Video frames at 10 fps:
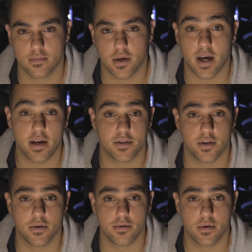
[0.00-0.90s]
Okay,
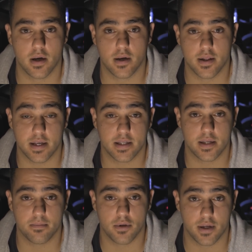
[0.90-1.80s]
so uh, the
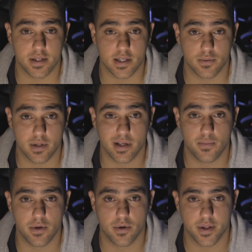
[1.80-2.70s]
SM961 did
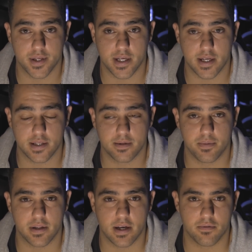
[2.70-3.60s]
win all the tests,
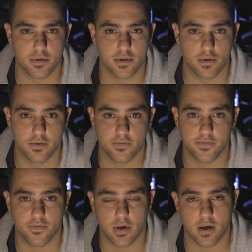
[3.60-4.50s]
but that was sort
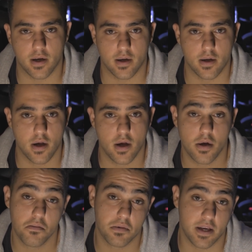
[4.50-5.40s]
of uh,
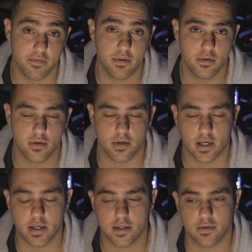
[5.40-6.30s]
given
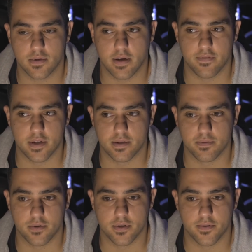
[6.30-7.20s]
guess, given its
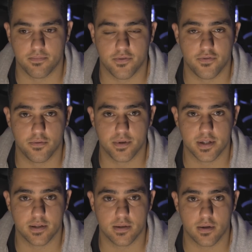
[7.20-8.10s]
per
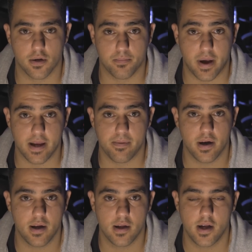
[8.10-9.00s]
performance on
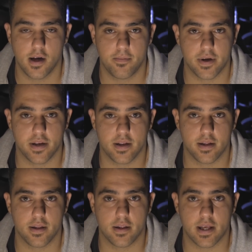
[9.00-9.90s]
paper. But
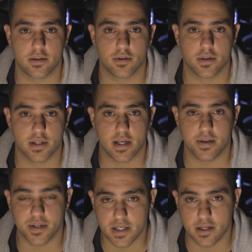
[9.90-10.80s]
that's not to say
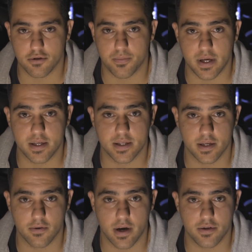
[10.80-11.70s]
the 600p isn't a
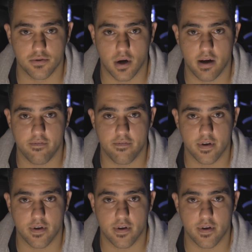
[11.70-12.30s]
great drive.